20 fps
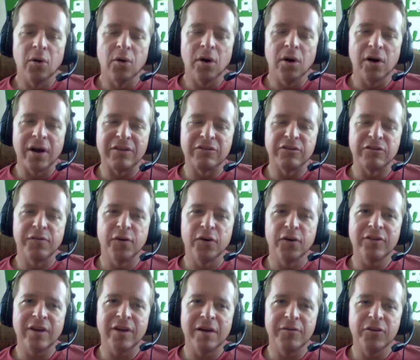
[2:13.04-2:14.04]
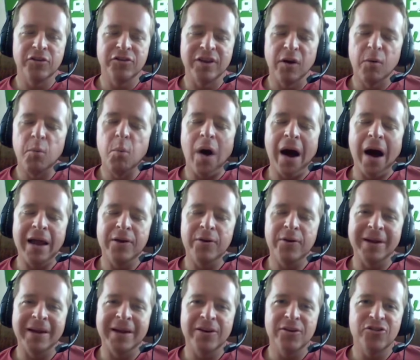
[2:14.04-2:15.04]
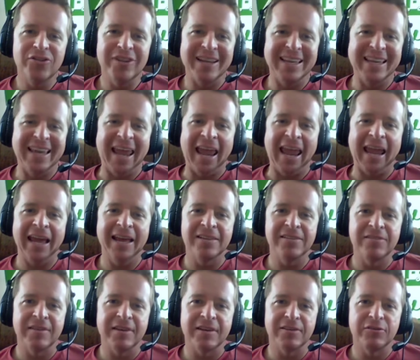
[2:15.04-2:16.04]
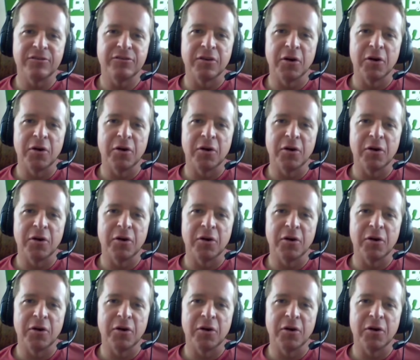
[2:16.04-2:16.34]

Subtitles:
So, okay, so first off, you said winery and you said Kansas.